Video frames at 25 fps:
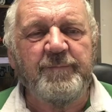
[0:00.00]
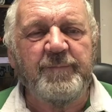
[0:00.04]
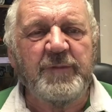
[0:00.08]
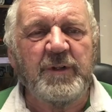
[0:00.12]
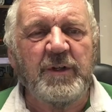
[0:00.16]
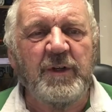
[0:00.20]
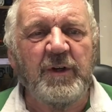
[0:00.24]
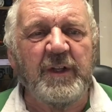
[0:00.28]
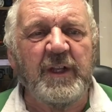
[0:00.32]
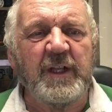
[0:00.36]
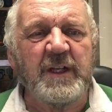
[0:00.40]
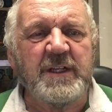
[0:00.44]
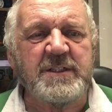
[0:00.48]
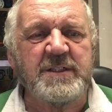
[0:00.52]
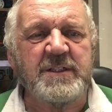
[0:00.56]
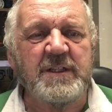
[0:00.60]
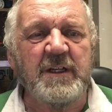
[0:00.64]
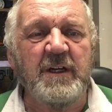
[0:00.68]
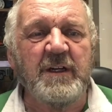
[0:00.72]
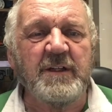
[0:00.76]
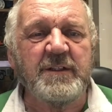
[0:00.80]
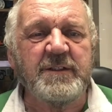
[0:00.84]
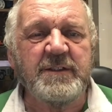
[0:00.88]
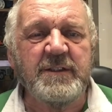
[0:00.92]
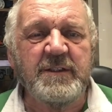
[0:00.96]
got that
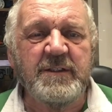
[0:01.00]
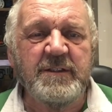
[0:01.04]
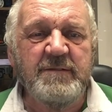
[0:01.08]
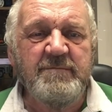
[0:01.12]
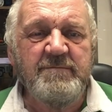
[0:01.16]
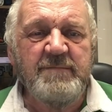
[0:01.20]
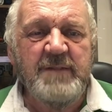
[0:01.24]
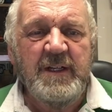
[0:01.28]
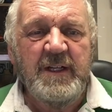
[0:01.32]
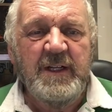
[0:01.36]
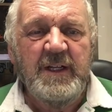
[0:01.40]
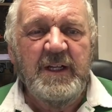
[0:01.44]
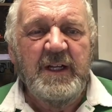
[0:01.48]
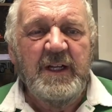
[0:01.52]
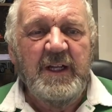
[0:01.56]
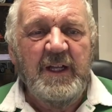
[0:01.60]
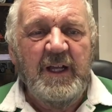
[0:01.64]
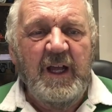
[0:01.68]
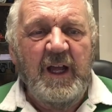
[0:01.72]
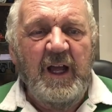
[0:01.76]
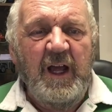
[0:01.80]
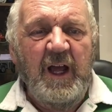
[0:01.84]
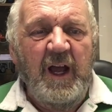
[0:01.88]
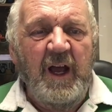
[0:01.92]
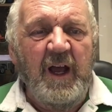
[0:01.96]
started.
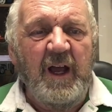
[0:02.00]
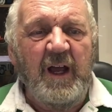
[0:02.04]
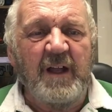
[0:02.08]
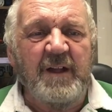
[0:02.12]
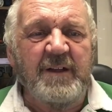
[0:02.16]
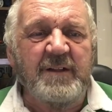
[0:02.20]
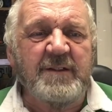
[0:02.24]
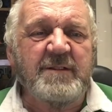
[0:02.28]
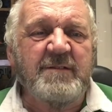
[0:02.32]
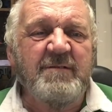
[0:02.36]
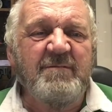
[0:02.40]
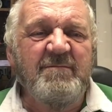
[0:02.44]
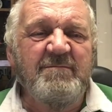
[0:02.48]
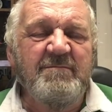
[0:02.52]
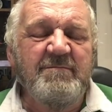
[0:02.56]
And